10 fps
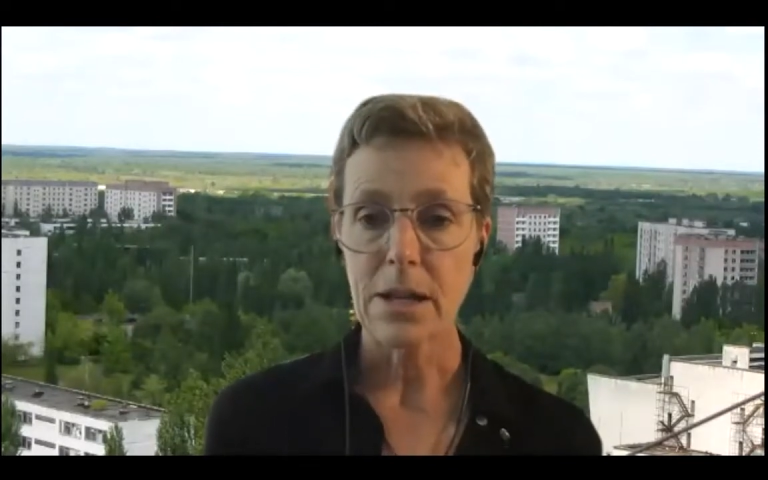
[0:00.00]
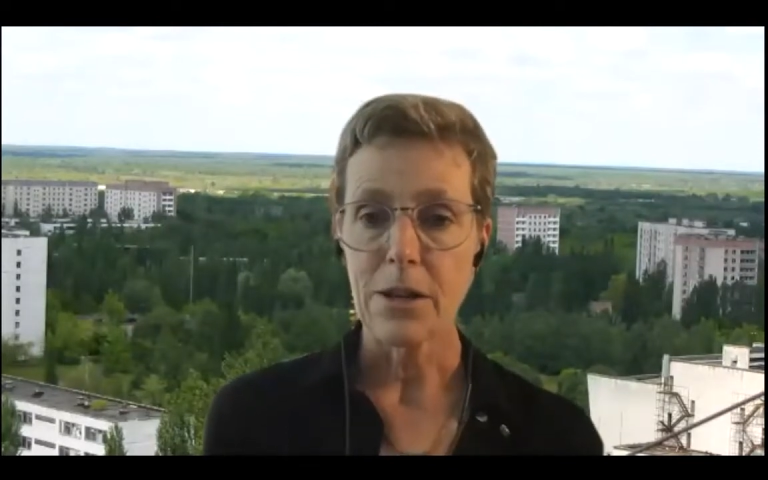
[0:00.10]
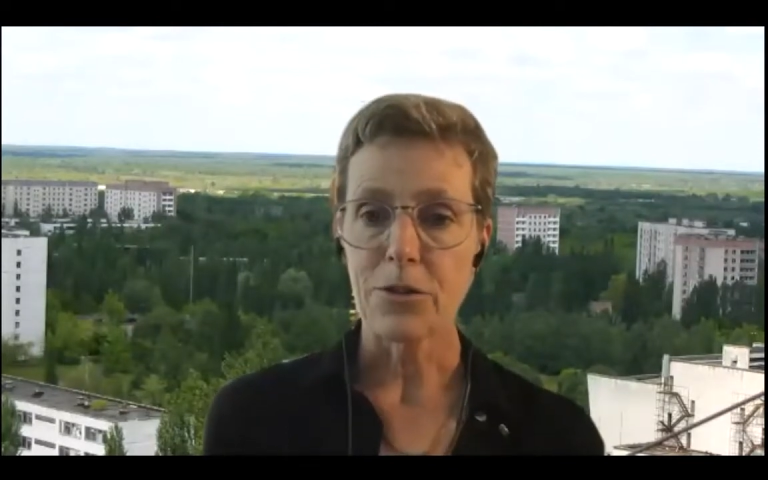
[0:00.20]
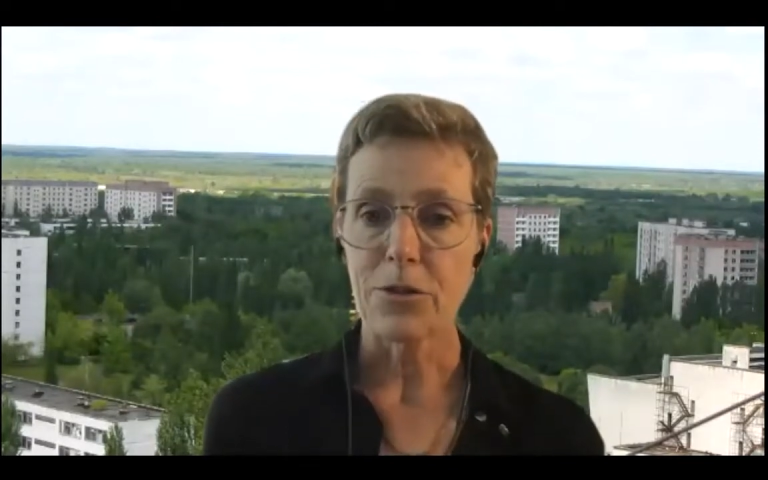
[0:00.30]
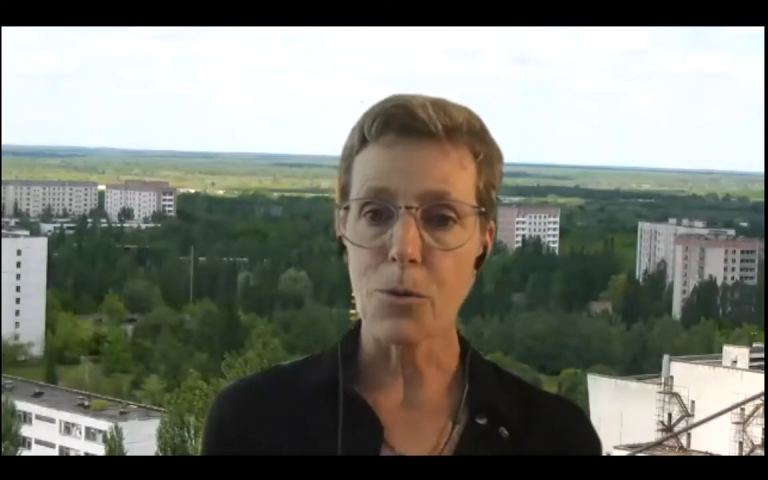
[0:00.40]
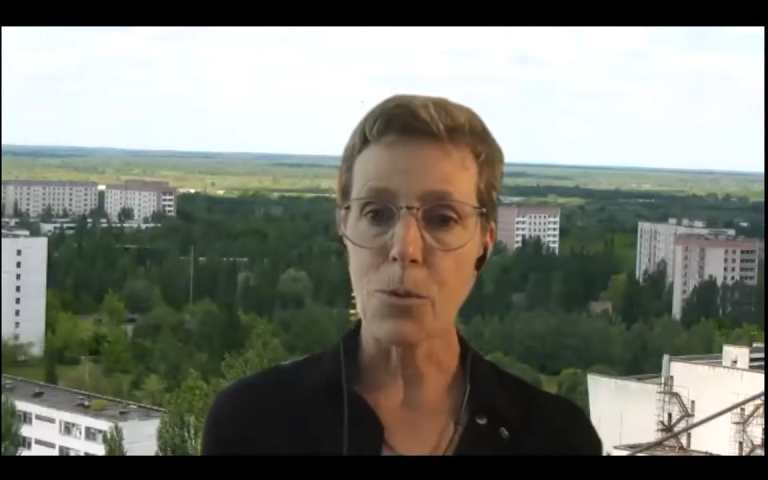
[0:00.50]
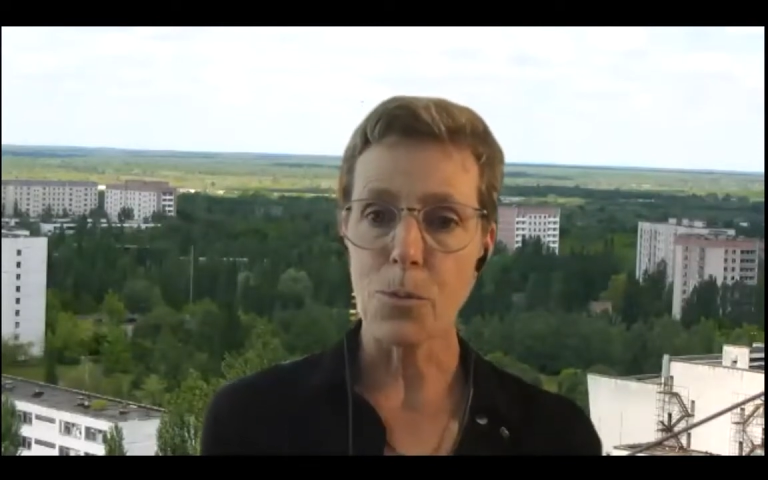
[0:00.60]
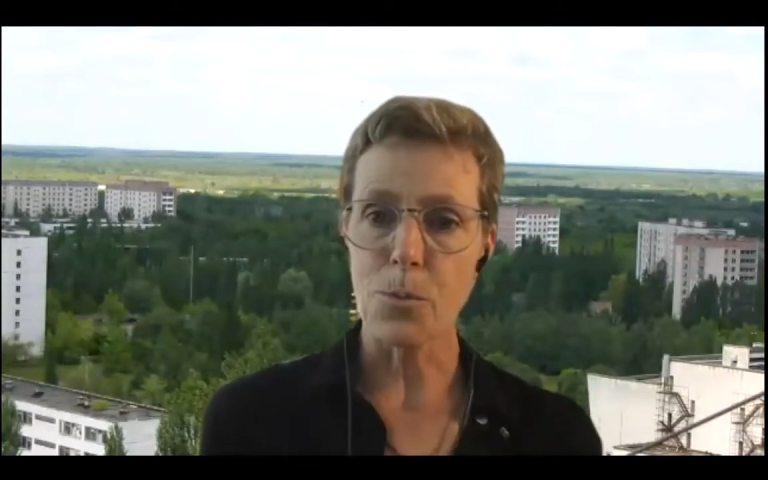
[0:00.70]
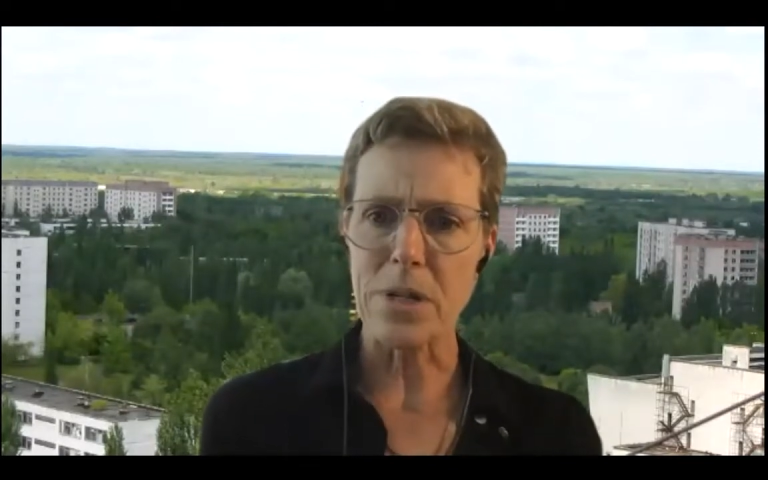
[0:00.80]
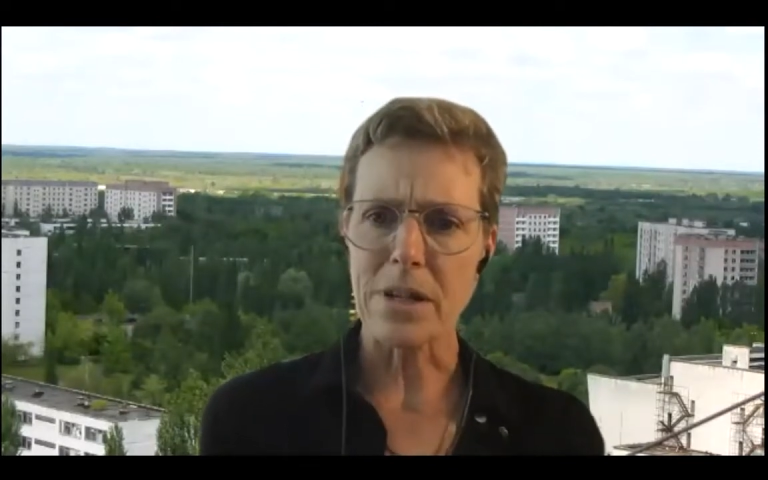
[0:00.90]
So
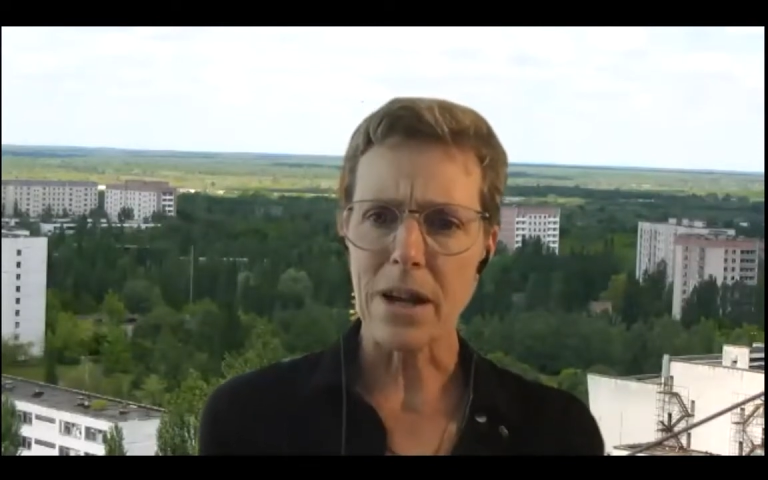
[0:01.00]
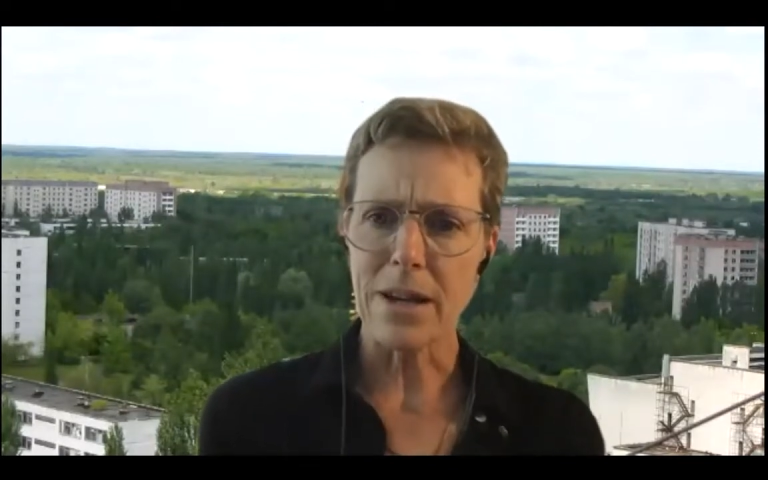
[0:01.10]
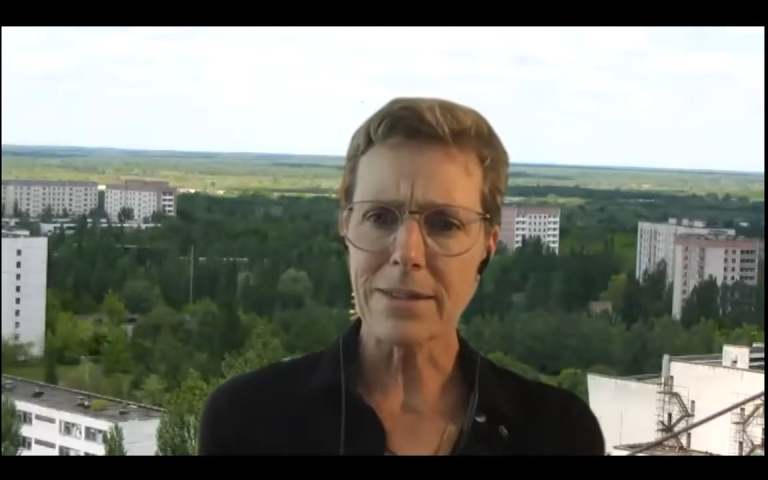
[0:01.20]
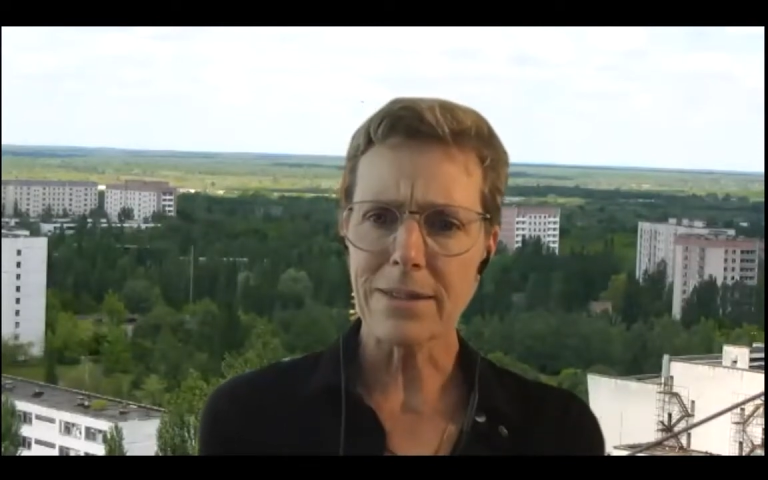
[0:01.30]
because